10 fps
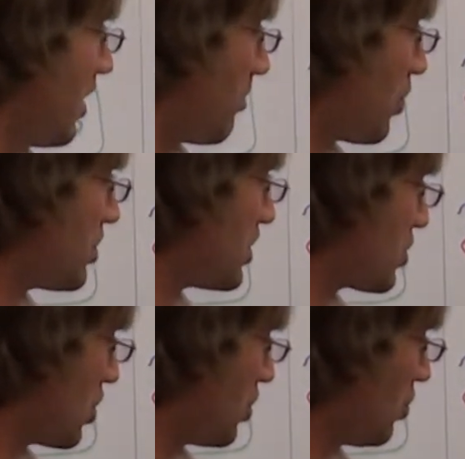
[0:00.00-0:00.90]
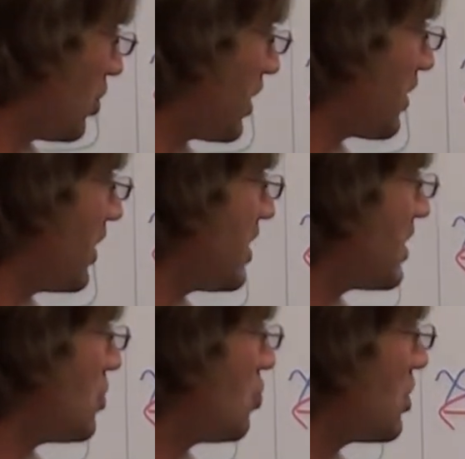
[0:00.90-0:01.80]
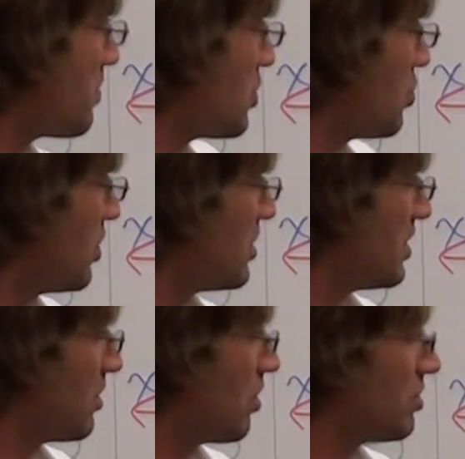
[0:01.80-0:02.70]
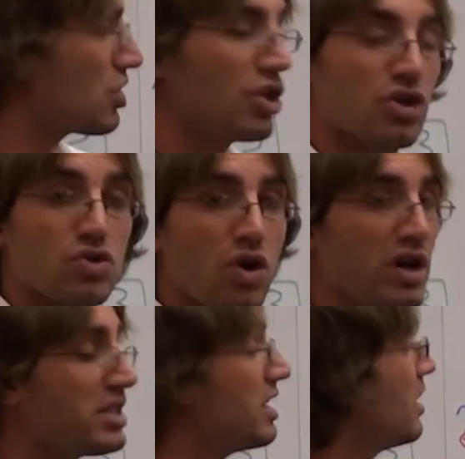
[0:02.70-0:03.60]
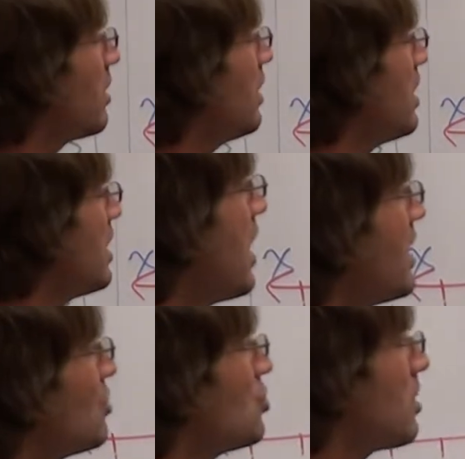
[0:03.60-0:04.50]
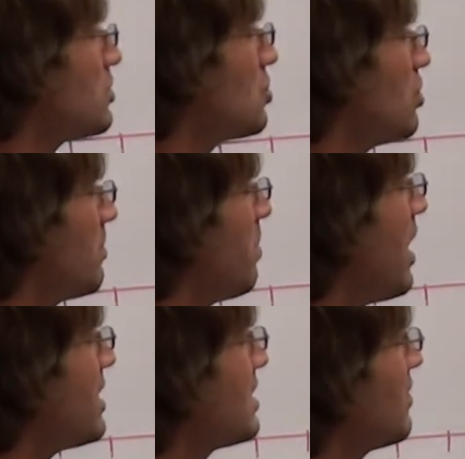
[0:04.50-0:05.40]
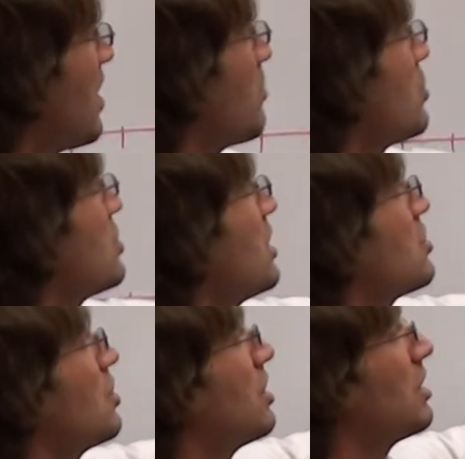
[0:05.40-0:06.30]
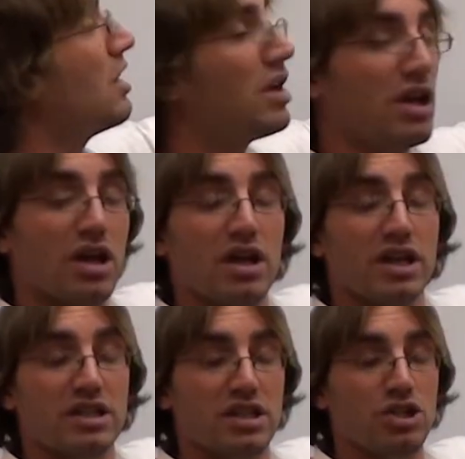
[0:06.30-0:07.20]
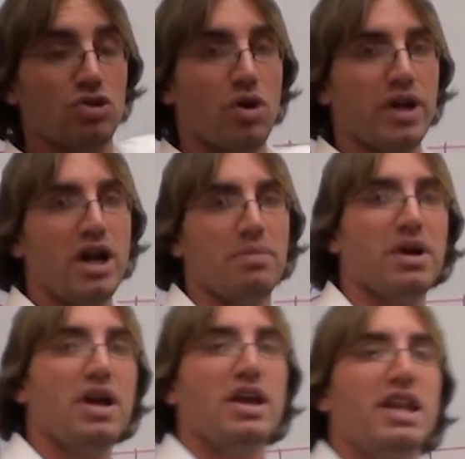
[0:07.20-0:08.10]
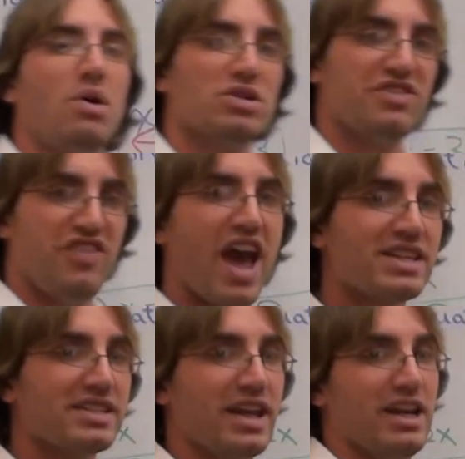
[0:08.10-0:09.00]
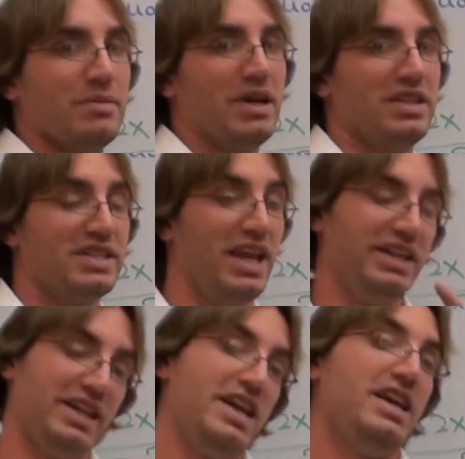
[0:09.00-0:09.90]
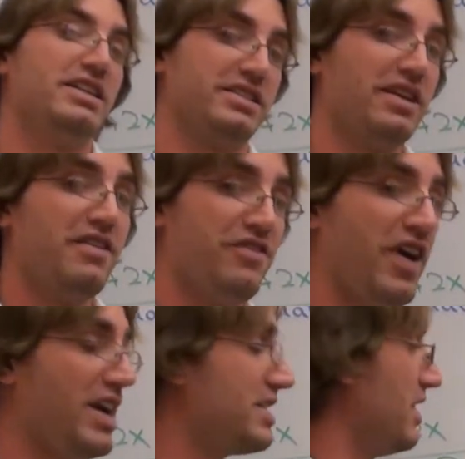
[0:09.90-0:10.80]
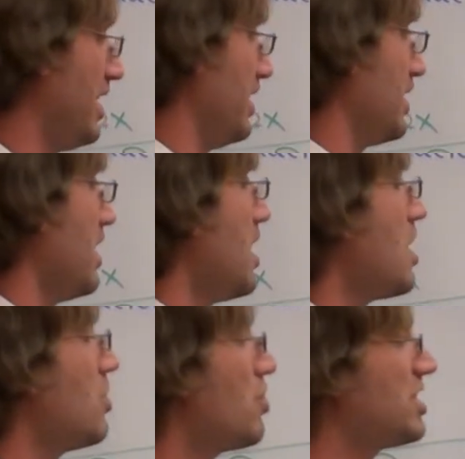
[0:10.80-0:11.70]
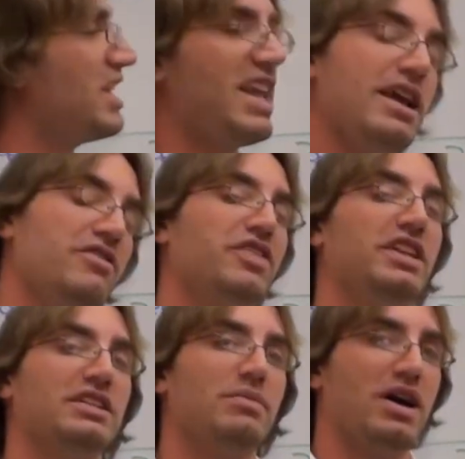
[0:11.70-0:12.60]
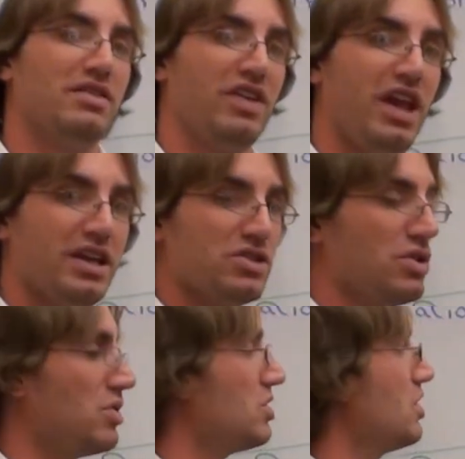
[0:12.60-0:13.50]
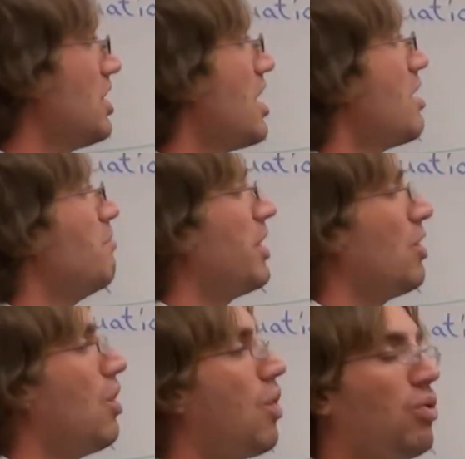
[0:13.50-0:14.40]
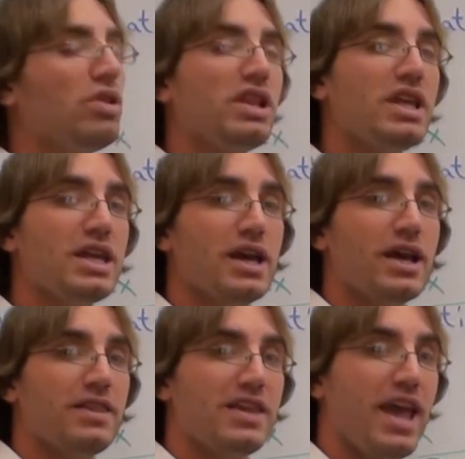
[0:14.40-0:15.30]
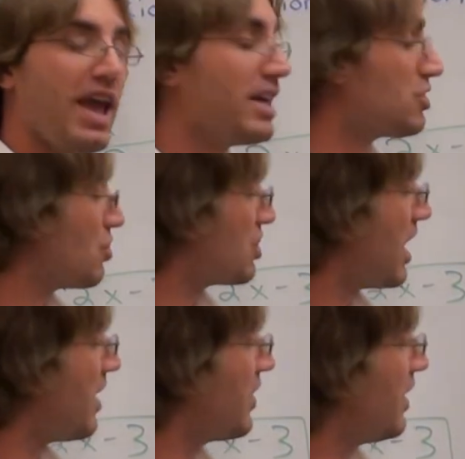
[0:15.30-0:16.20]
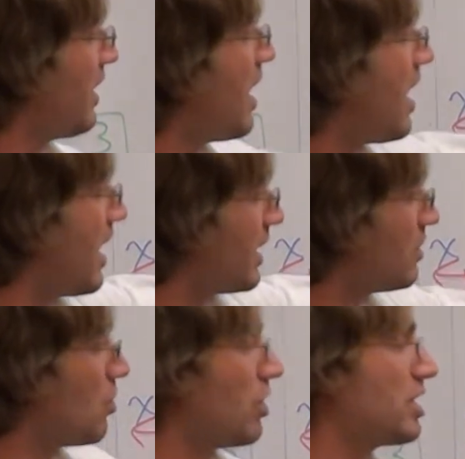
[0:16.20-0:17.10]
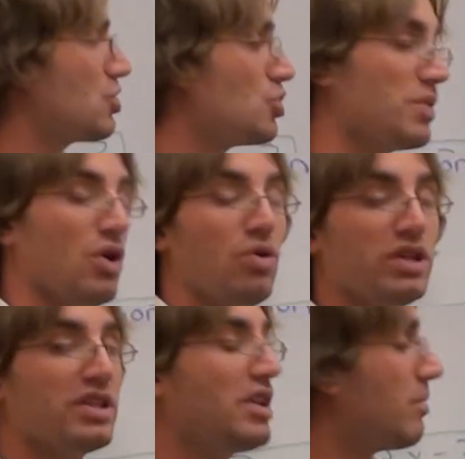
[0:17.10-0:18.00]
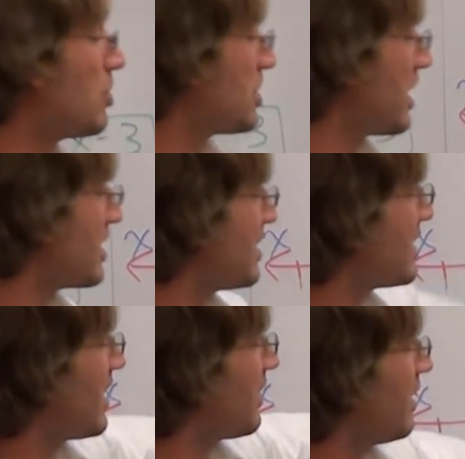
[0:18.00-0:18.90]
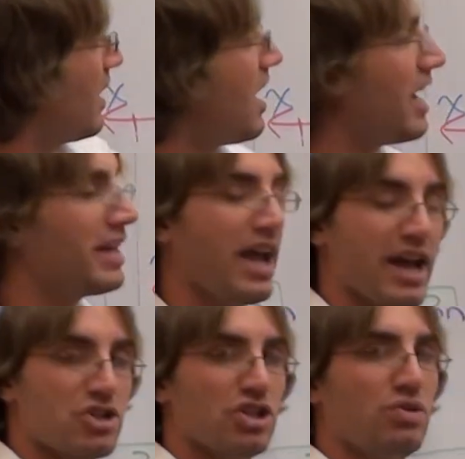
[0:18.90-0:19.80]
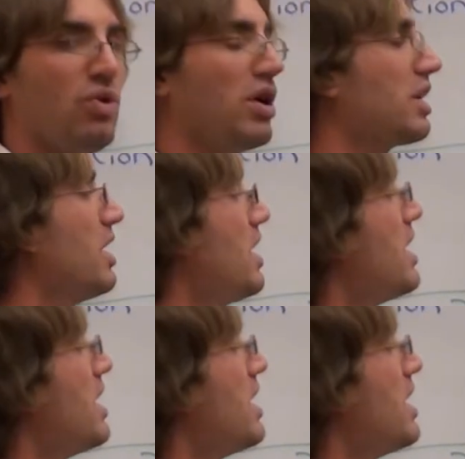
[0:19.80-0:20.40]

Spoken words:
numbers, it's going to look like this. As you substitute in 0, it's going to cross here. As you substitute in positive numbers, it's going to continue going up. Now, what's fascinating about this, and it is fascinating, there is an infinite amount of answers, but only the answers on the line, only the numbers that exist on the line actually work.